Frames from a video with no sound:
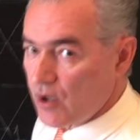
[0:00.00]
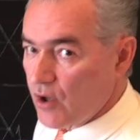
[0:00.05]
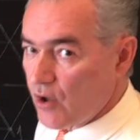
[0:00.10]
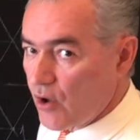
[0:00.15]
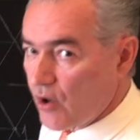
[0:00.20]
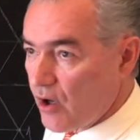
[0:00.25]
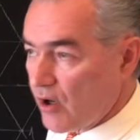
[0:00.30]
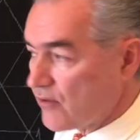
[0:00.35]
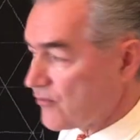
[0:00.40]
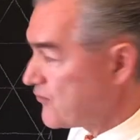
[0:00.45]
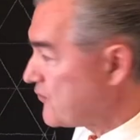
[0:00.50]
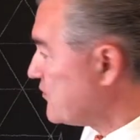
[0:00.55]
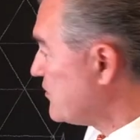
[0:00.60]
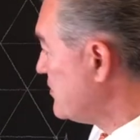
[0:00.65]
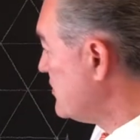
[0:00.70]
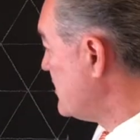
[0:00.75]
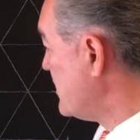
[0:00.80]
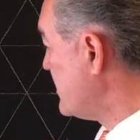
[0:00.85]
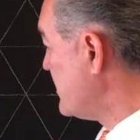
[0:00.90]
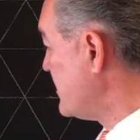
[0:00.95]
of
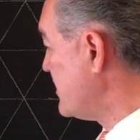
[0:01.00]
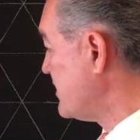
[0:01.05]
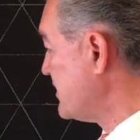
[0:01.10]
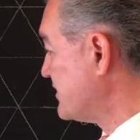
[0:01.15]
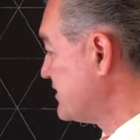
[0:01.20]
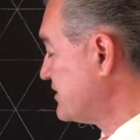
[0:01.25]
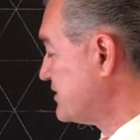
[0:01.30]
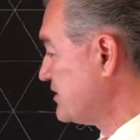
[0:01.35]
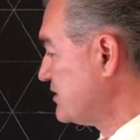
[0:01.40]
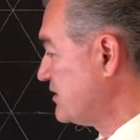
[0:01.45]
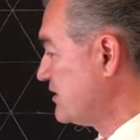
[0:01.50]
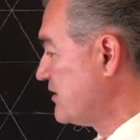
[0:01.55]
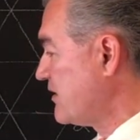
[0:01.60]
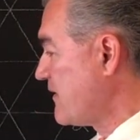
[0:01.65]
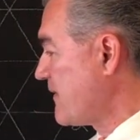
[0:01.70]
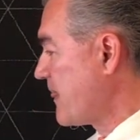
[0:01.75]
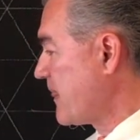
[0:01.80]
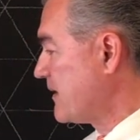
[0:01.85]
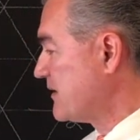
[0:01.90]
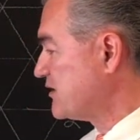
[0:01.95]
this
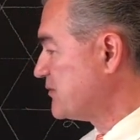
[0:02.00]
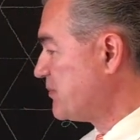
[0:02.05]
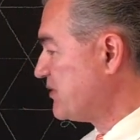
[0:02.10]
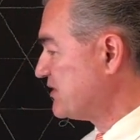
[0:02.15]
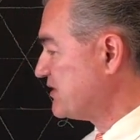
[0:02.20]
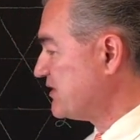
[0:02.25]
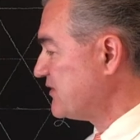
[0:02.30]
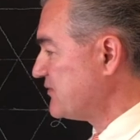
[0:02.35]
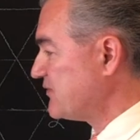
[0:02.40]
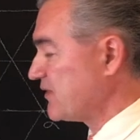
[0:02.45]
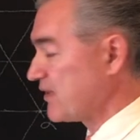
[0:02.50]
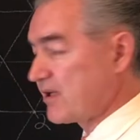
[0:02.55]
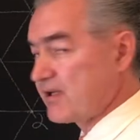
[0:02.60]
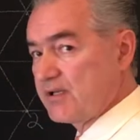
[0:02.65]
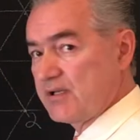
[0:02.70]
specific